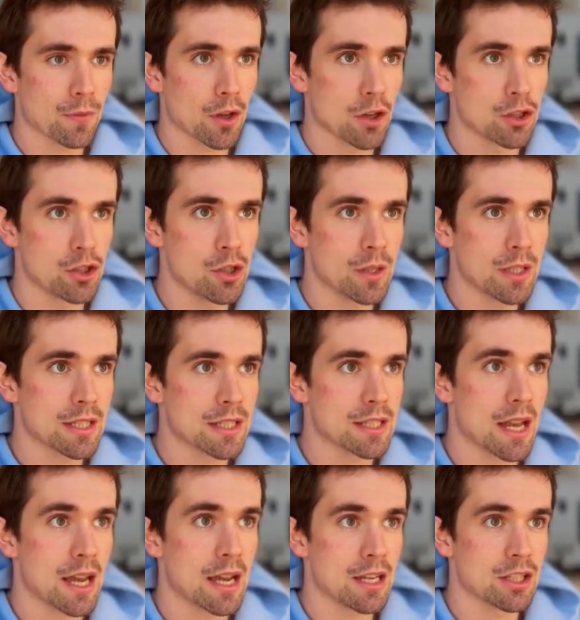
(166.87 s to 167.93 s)
So you can
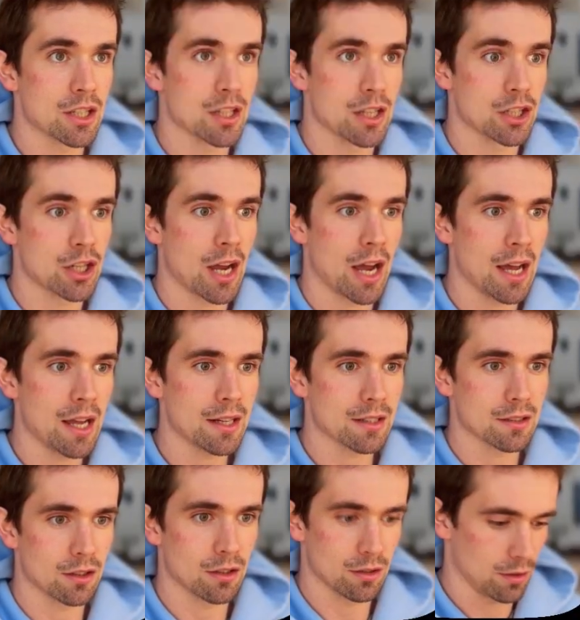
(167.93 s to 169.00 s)
say to the chat,
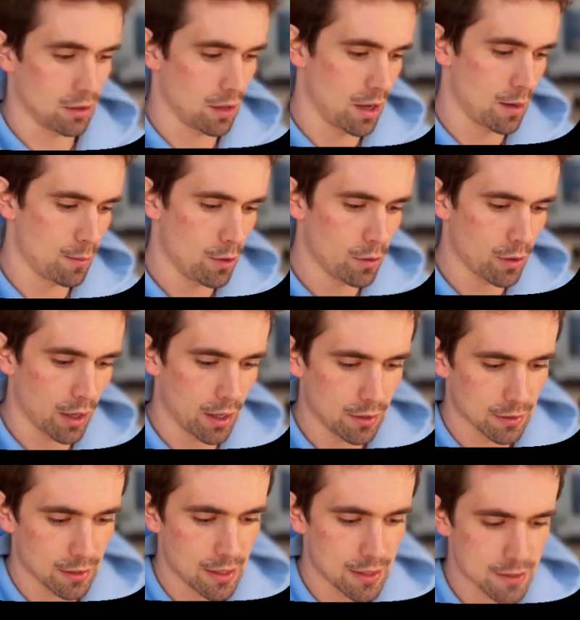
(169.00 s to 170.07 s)
okay,
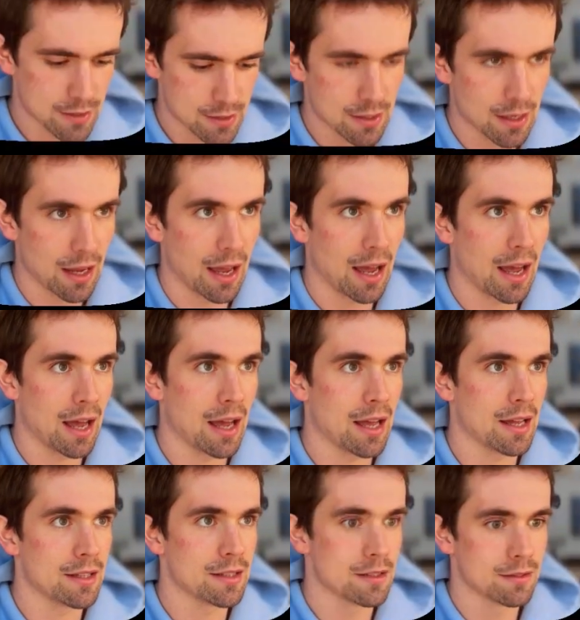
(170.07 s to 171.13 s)
let's
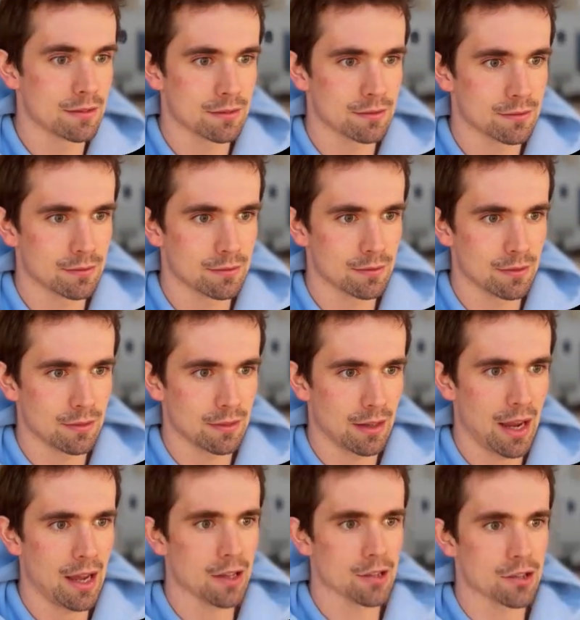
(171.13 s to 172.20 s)
add
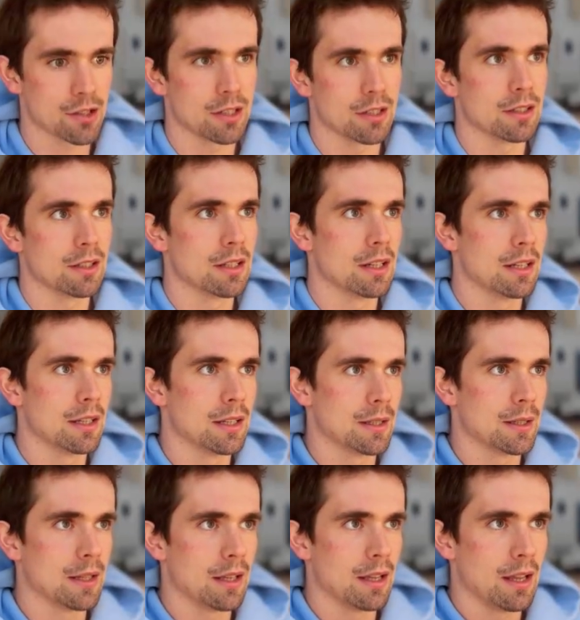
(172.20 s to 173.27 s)
Allison.
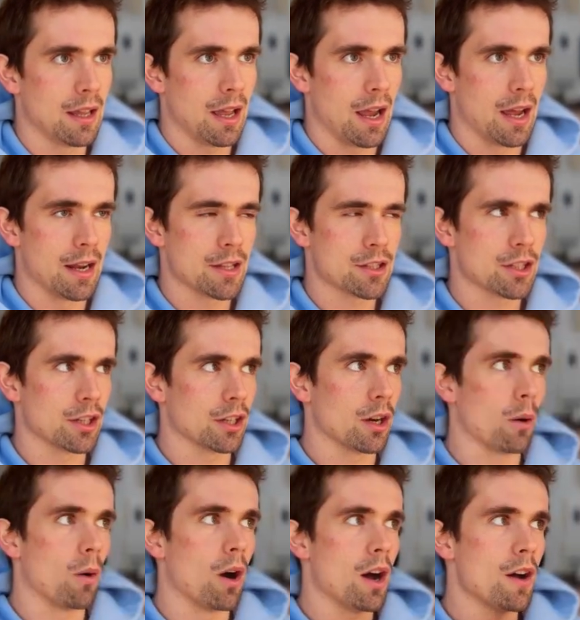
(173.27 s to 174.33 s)
And it's going to go
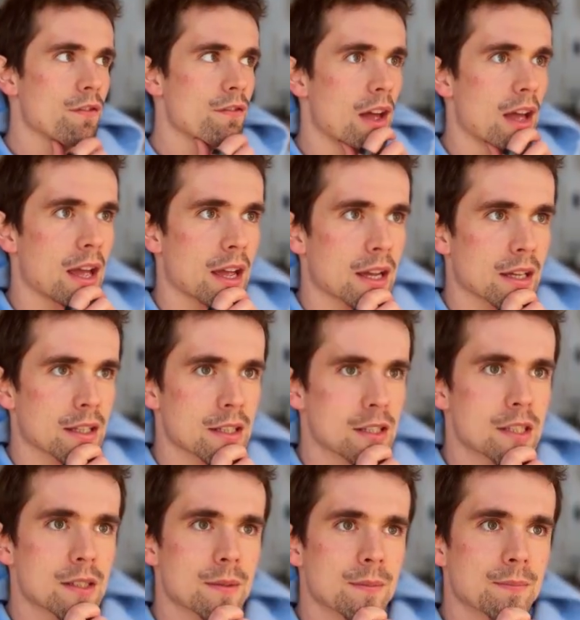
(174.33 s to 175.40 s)
off
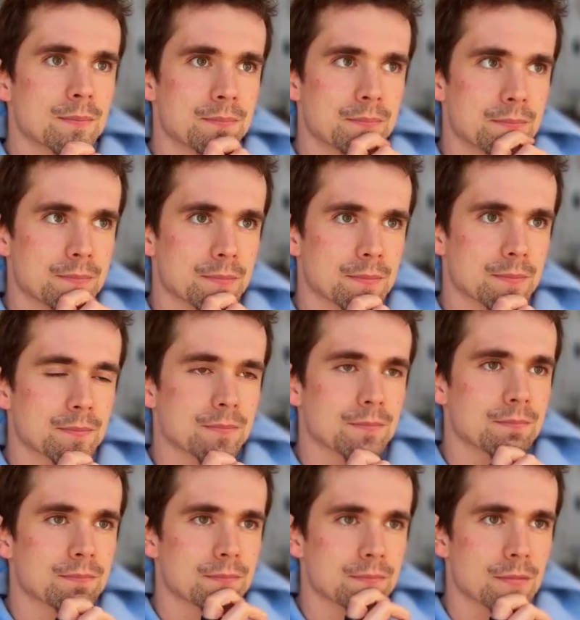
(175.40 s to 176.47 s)
and
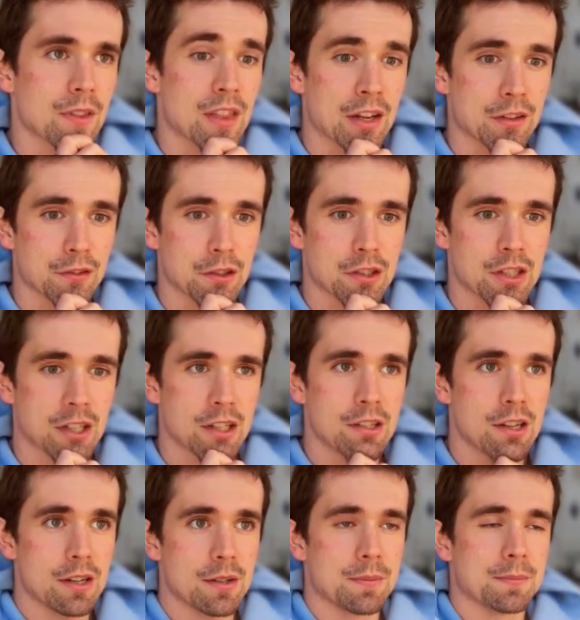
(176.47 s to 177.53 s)
think for a second.